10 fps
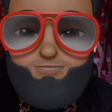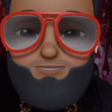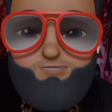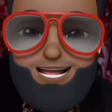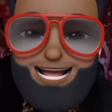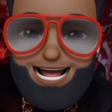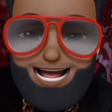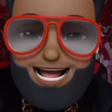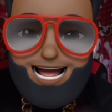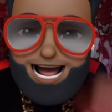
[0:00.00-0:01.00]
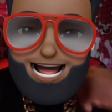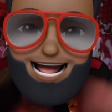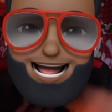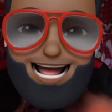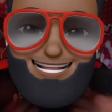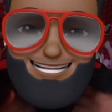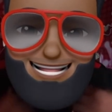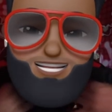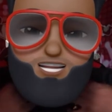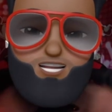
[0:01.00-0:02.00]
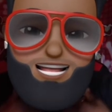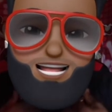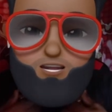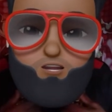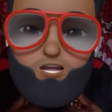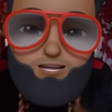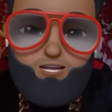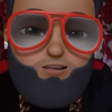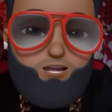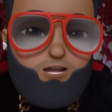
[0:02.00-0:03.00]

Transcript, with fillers: I, I, I, I had the dashiki on, yo.